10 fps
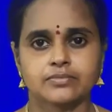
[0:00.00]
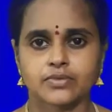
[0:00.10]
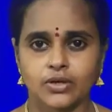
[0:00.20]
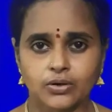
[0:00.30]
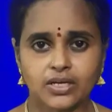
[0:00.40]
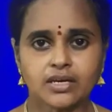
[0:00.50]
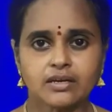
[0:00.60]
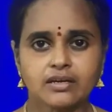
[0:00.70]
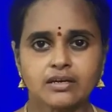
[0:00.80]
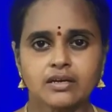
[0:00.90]
Okay.
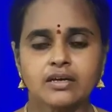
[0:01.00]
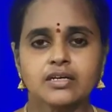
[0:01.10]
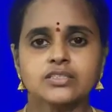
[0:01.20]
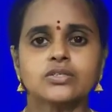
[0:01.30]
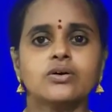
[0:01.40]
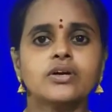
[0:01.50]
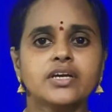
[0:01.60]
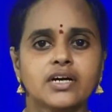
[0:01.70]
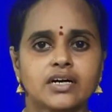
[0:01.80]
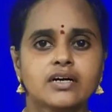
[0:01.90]
So
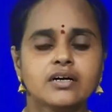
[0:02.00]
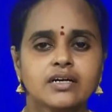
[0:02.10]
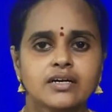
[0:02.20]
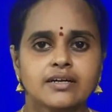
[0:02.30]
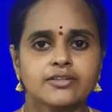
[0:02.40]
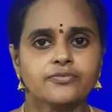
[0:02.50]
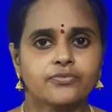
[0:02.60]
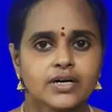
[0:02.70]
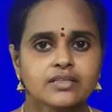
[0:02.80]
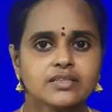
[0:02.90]
here the
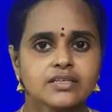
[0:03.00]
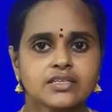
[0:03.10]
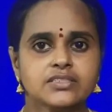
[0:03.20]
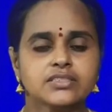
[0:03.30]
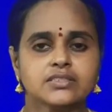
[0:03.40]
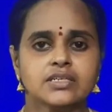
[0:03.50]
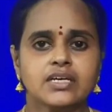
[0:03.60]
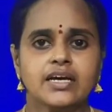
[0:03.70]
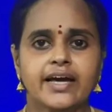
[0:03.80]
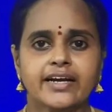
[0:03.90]
one thing is
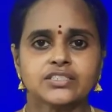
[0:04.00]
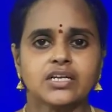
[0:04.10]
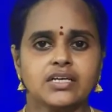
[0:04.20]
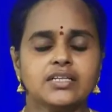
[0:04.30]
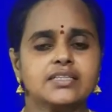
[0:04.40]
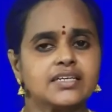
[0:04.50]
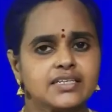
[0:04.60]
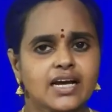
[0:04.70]
actually the